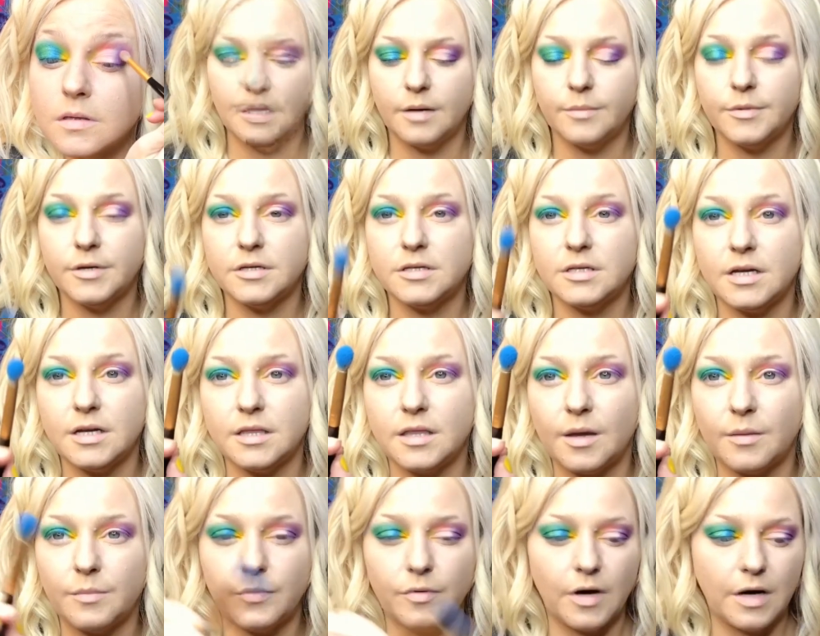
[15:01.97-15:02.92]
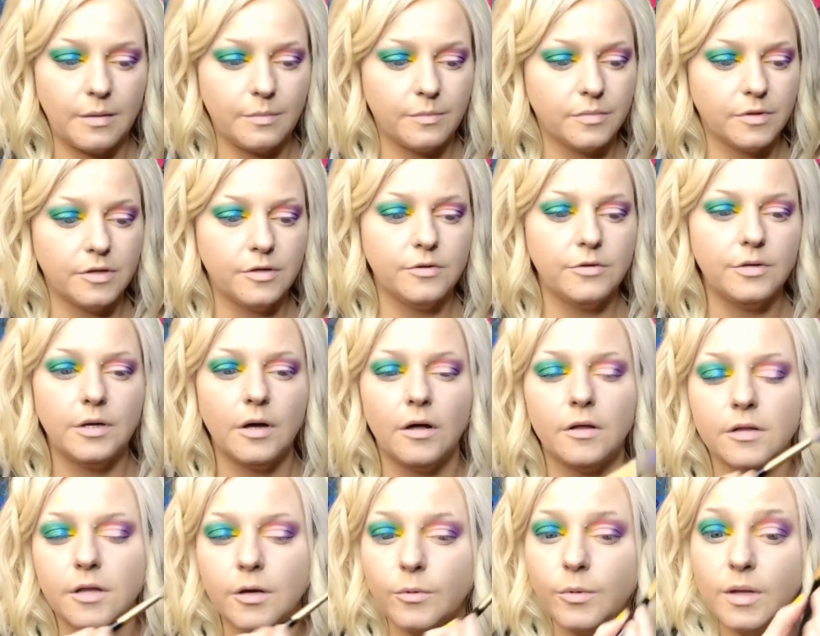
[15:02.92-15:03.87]
Then I'm gonna take that bright blue.
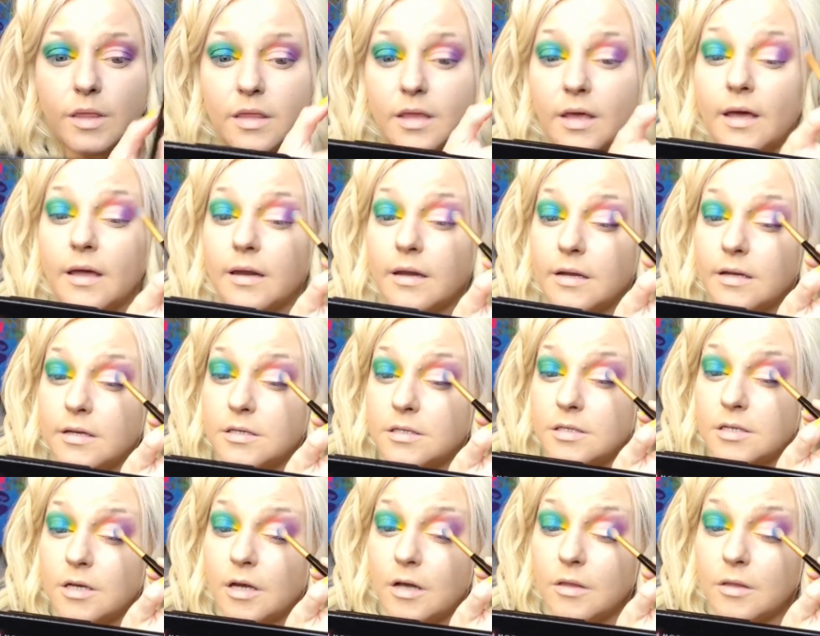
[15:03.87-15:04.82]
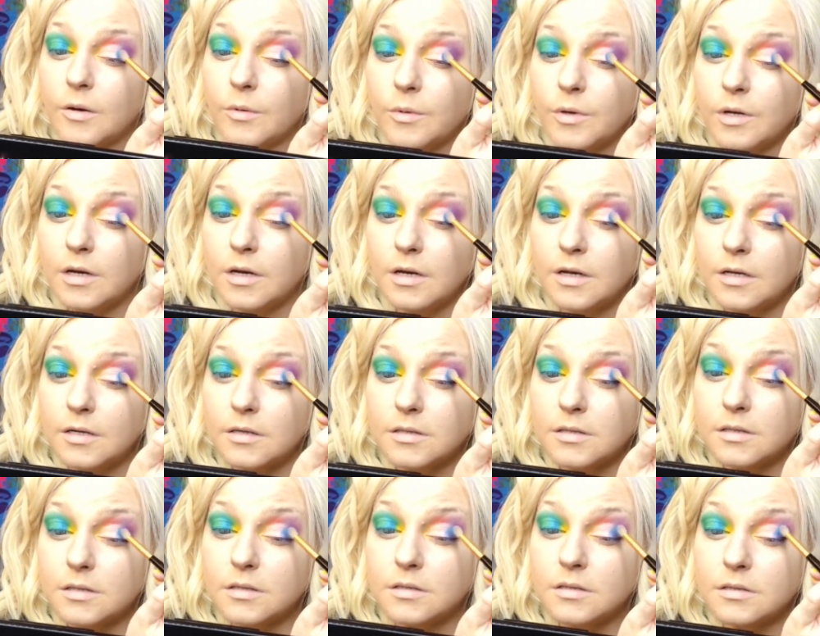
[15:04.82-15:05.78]
Y'all know what that is. Y'all know what it
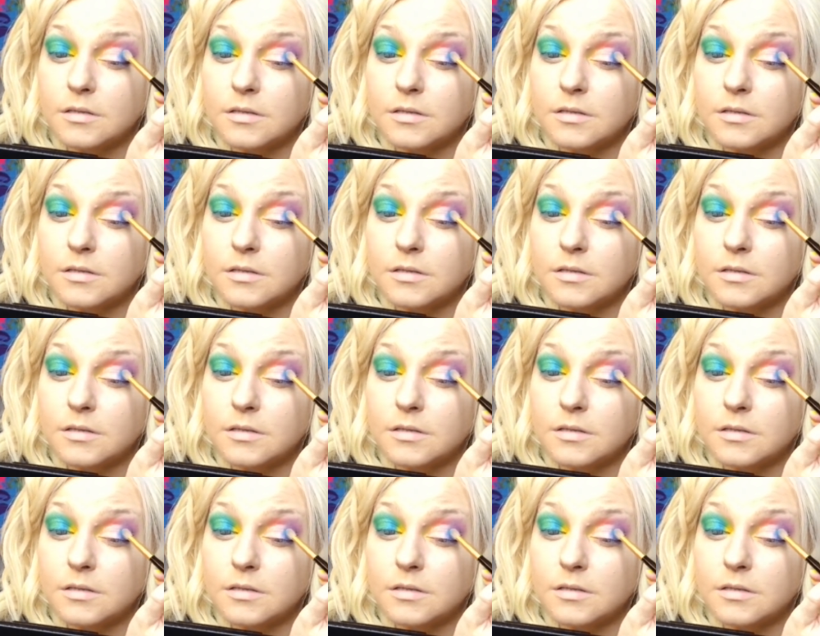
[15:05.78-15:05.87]
is.